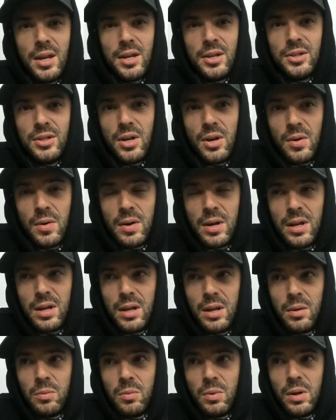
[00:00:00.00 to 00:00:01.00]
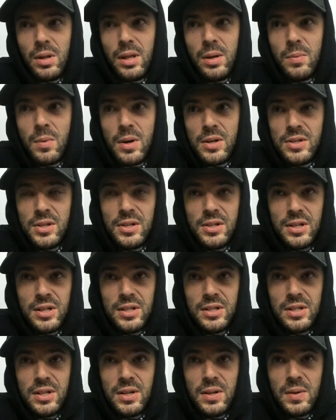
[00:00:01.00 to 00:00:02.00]
so it really wasn't
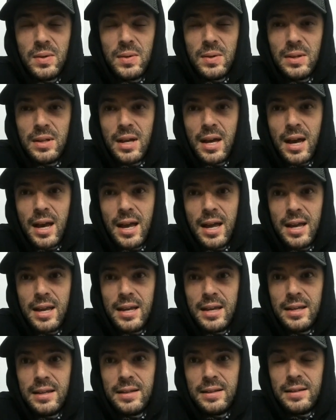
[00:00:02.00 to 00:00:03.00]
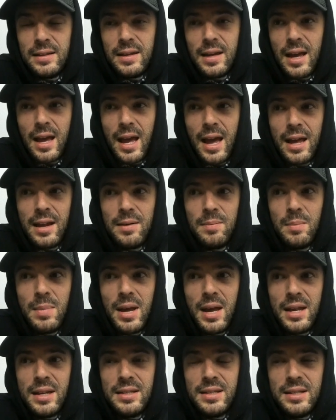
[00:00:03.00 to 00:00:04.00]
until I had
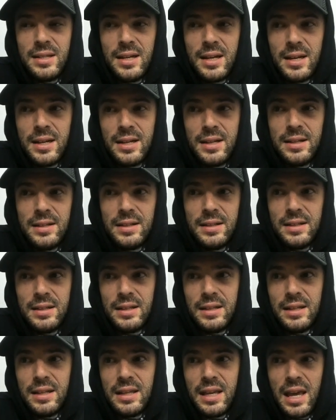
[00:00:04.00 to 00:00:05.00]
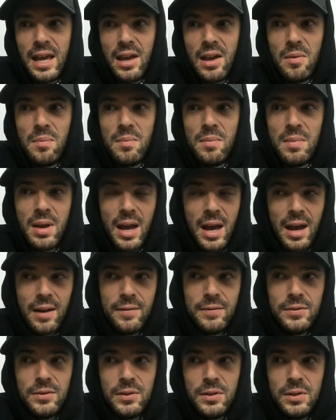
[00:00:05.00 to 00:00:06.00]
met uh, Kim
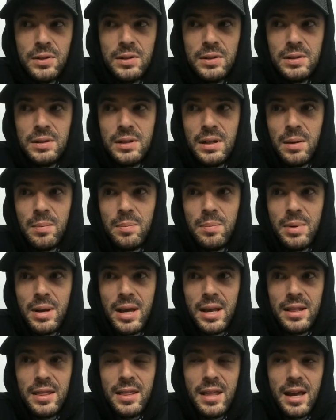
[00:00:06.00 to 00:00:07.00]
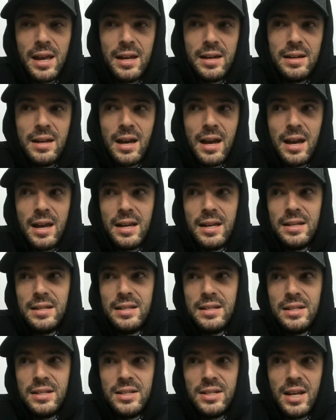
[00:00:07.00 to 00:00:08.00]
after a bit that
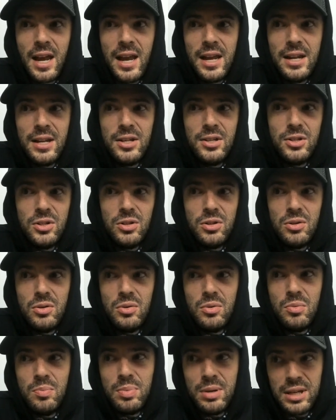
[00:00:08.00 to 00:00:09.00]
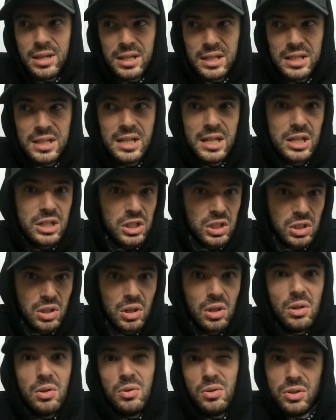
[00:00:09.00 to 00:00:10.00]
I decided to be
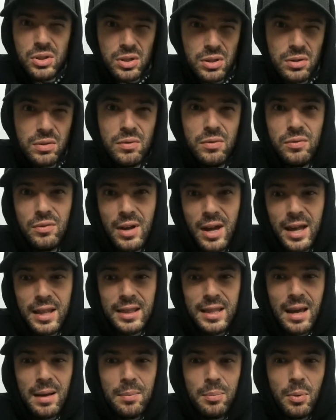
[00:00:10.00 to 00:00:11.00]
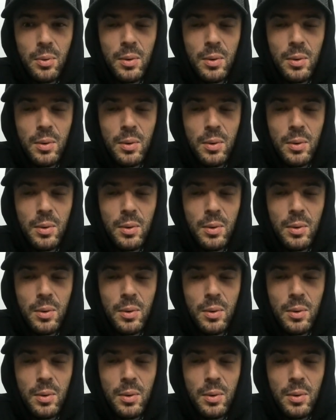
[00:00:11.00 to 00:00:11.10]
exclusive at that